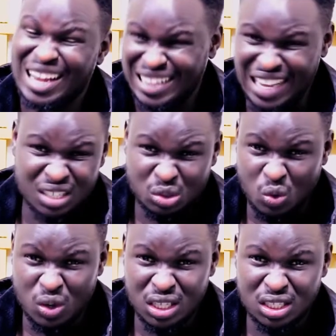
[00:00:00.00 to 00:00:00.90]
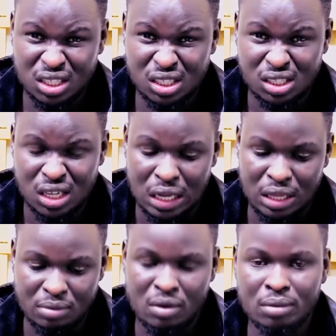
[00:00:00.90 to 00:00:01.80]
that quality at
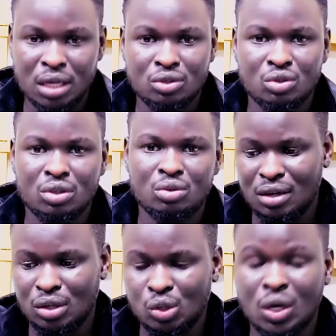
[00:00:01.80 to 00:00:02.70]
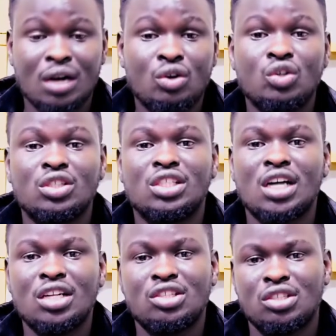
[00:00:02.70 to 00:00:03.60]
the moment. You, uh, you cannot
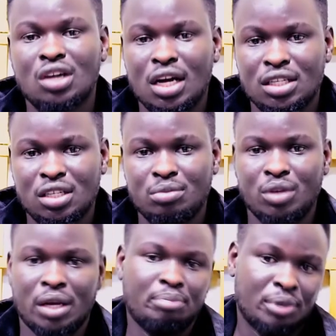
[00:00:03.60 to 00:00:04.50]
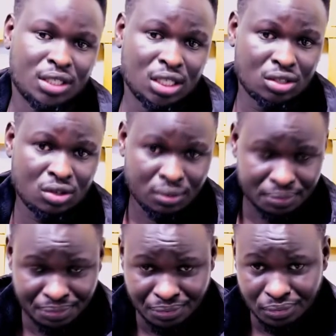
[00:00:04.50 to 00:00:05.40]
judge a team in pre-season,
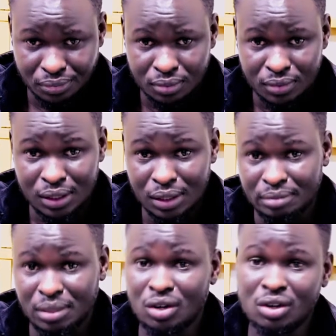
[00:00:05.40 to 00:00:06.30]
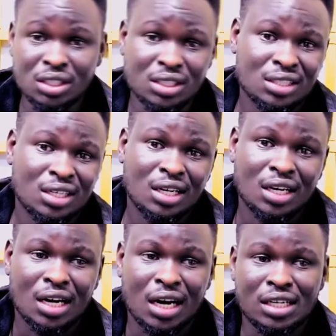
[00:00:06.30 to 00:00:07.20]
because
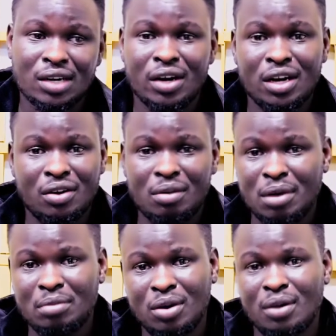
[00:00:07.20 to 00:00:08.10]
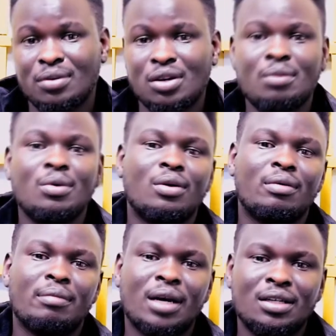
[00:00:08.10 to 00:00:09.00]
hata wale wa mama wa
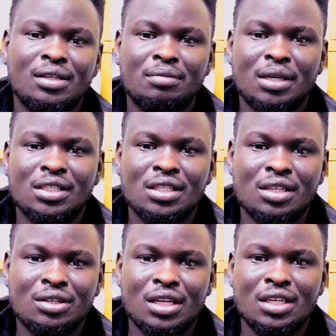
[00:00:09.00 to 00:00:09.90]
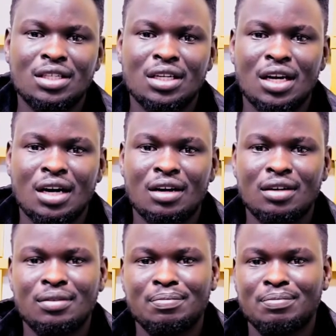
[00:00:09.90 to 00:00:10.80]
mdomo Man Manchester United,
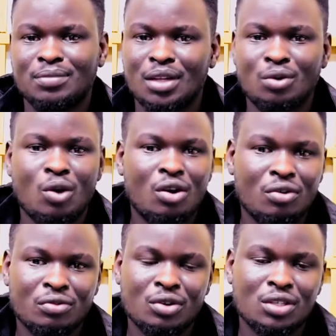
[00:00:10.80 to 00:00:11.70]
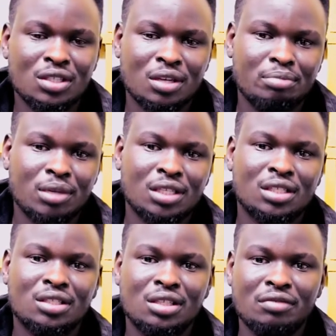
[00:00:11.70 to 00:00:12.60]
uh, they won, of course, they
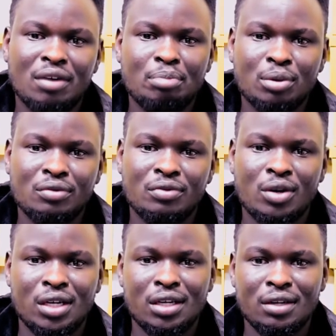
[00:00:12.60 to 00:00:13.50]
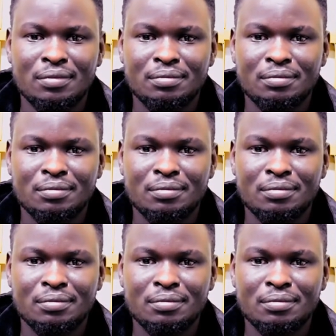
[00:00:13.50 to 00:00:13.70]
beat Liverpool four nil,